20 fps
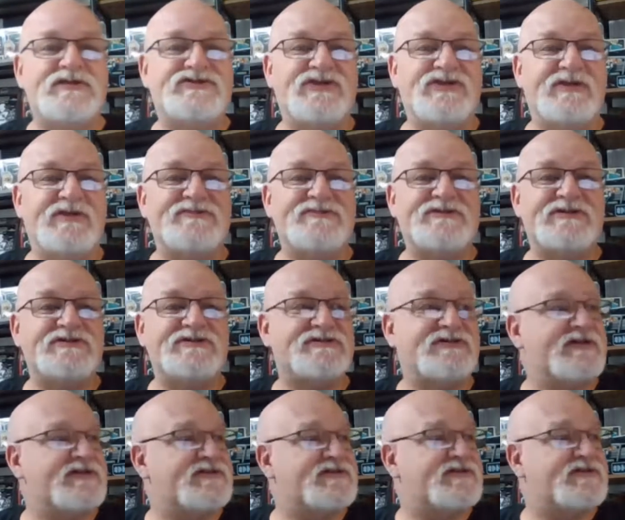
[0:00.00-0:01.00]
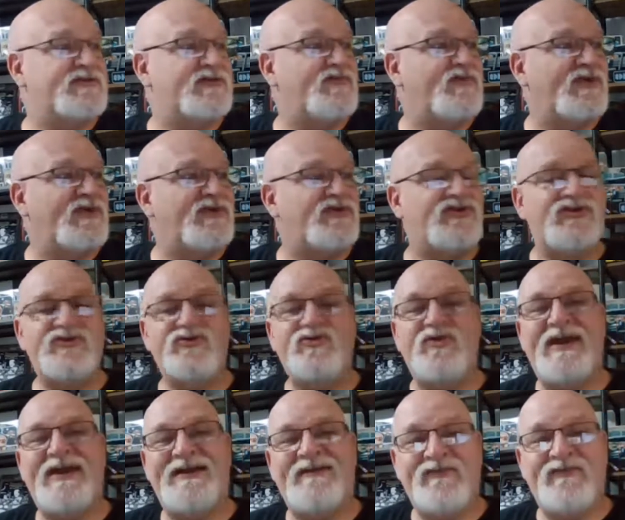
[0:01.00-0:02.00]
James says, yes, sir, we do
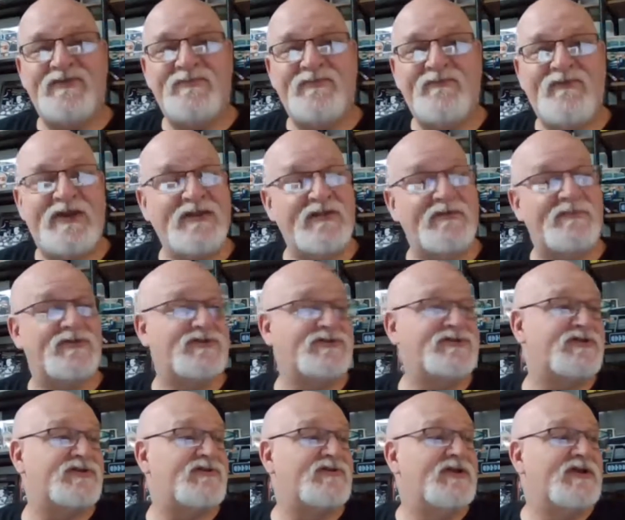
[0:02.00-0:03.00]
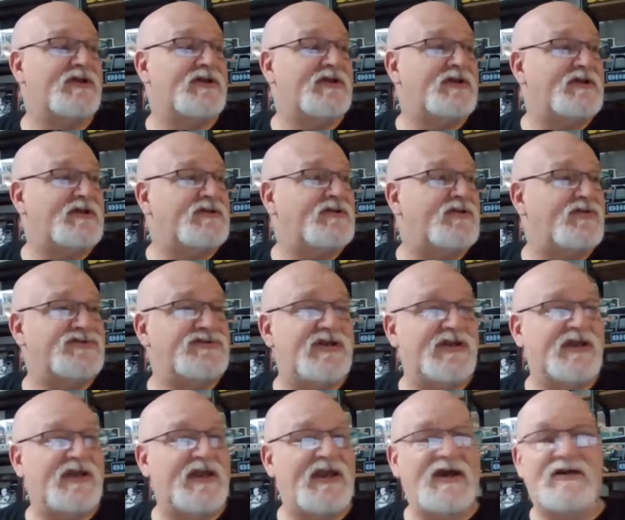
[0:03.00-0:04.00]
have them available. So go
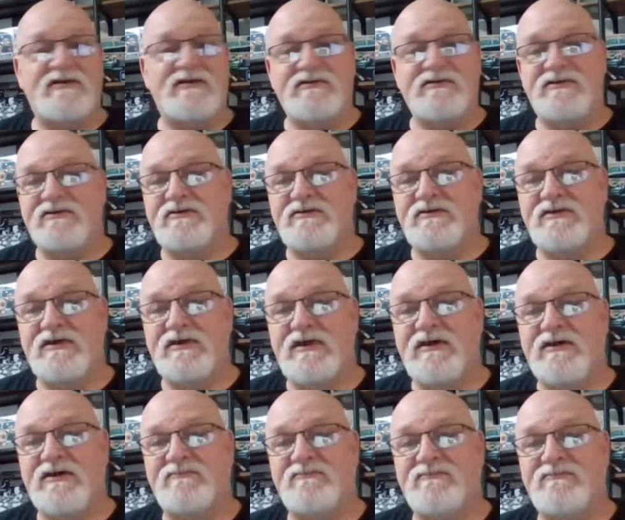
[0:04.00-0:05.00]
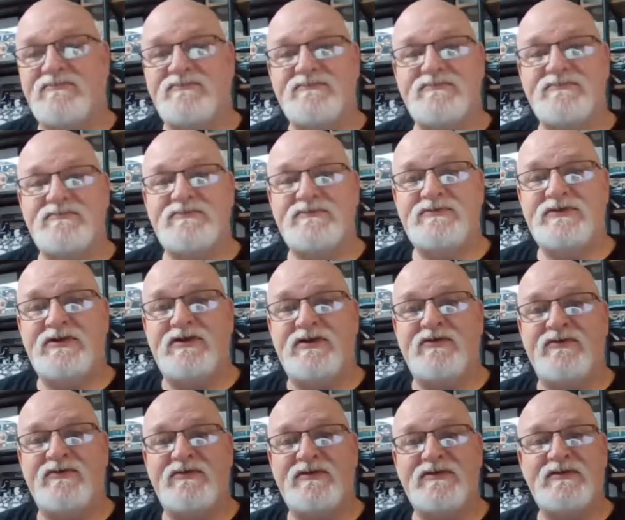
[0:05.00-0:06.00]
check it out.
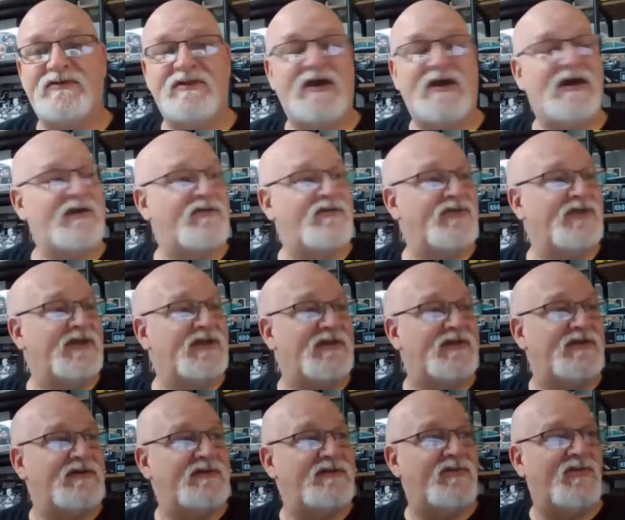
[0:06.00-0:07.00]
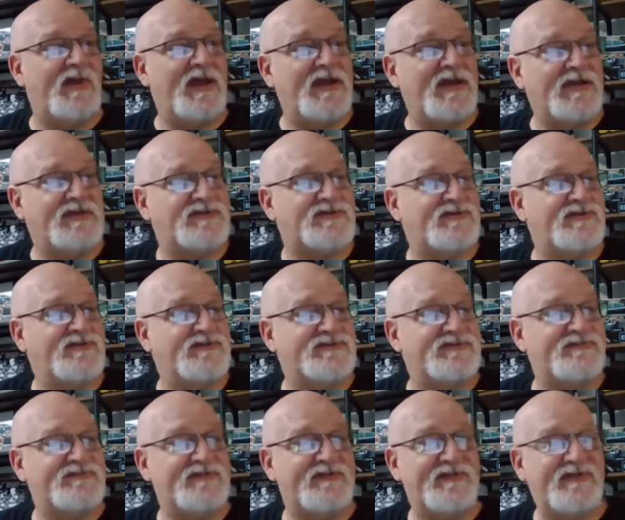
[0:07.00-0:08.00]
Not only great
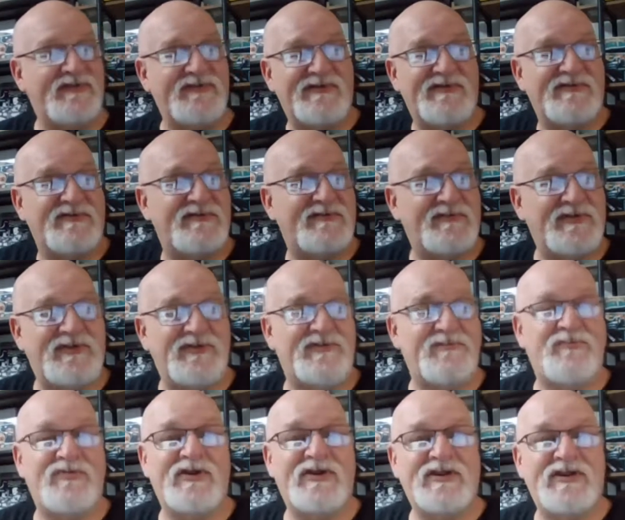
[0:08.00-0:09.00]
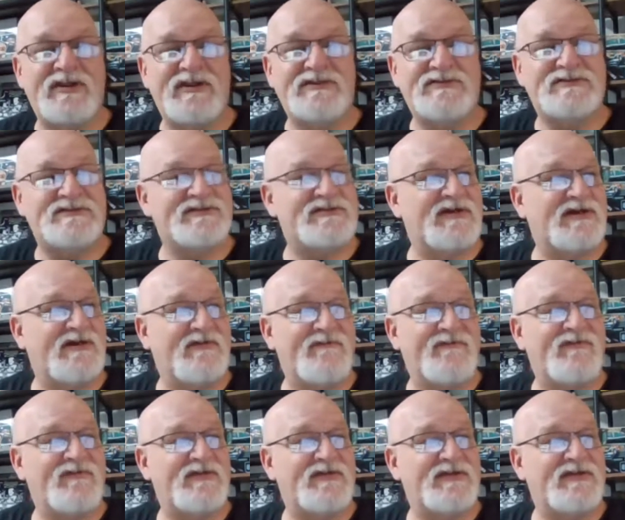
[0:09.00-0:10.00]
exclusives of their own, but they're bringing in
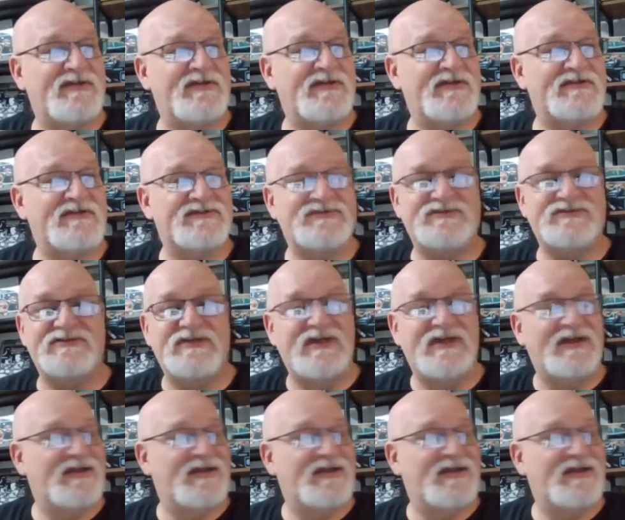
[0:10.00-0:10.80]
stuff that is